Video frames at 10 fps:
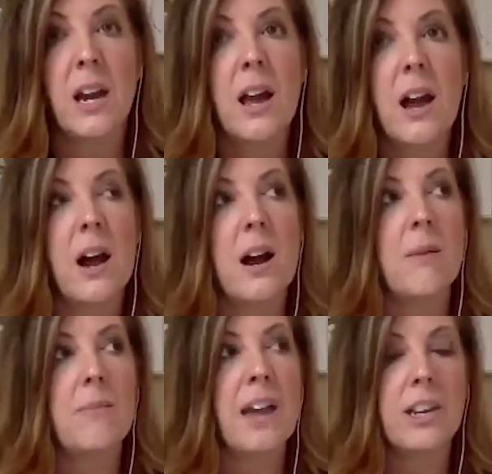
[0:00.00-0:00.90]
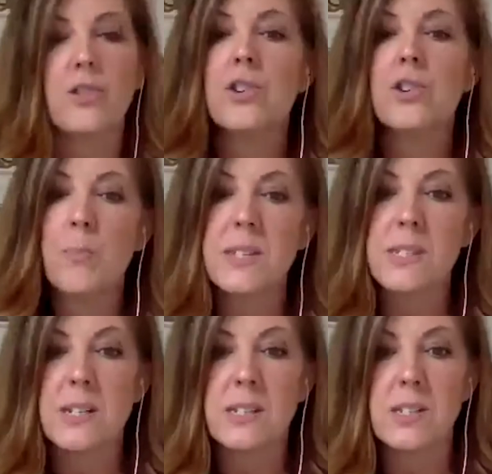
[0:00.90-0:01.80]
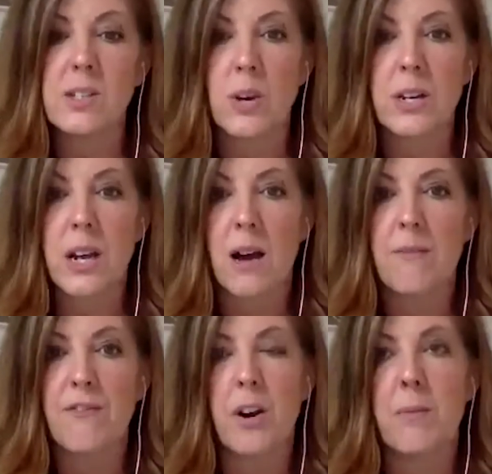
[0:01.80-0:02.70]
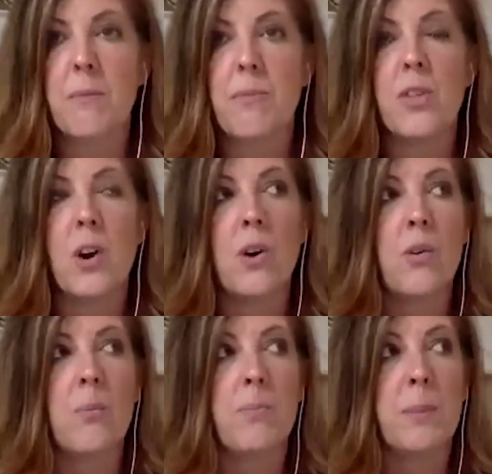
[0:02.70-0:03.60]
that your new business is going to come from the